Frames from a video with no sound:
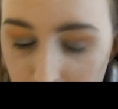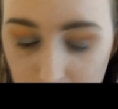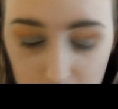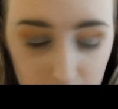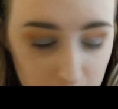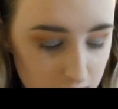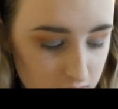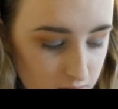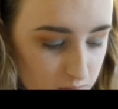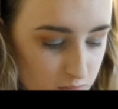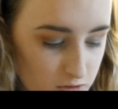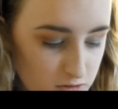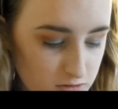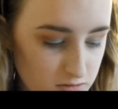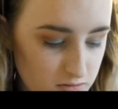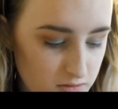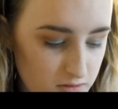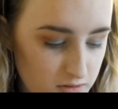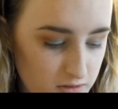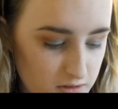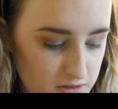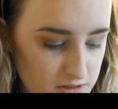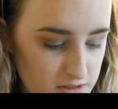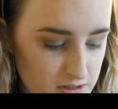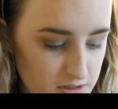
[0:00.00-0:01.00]
Then I'm also going
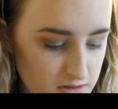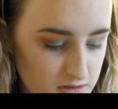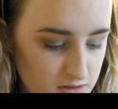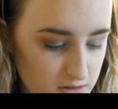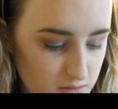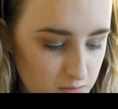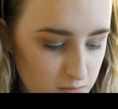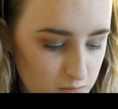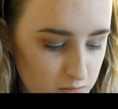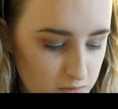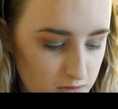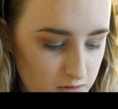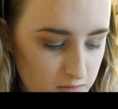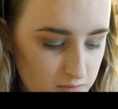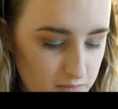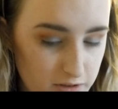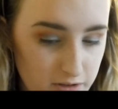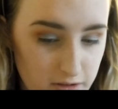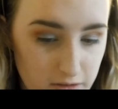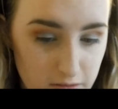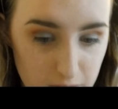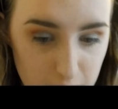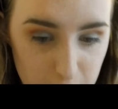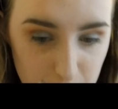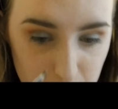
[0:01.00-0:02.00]
to take some and put in my
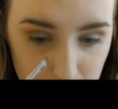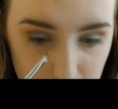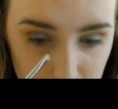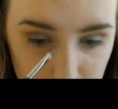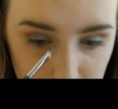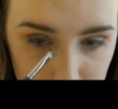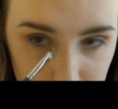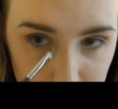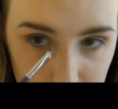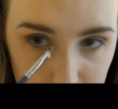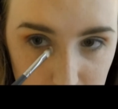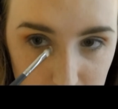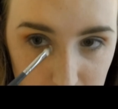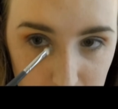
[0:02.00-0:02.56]
inner corners,